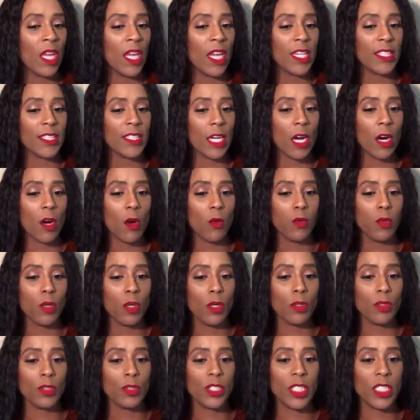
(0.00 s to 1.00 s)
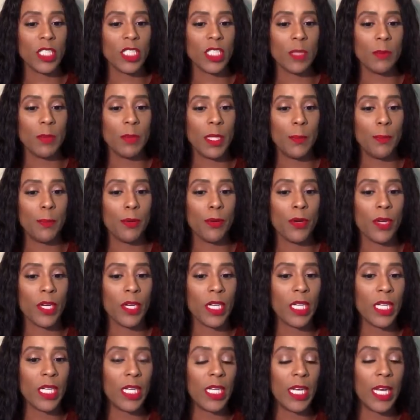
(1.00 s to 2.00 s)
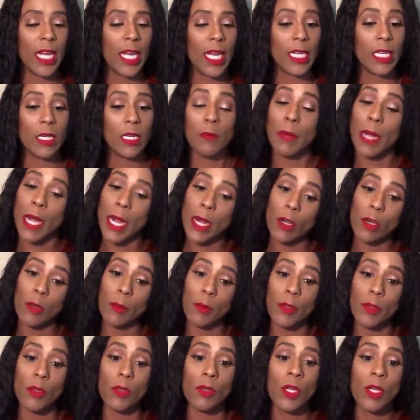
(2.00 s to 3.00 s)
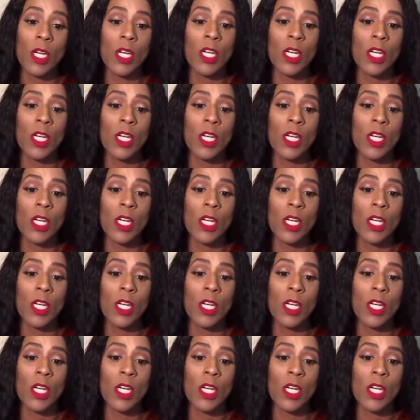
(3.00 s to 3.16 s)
Is our role just to be pretty and admirable,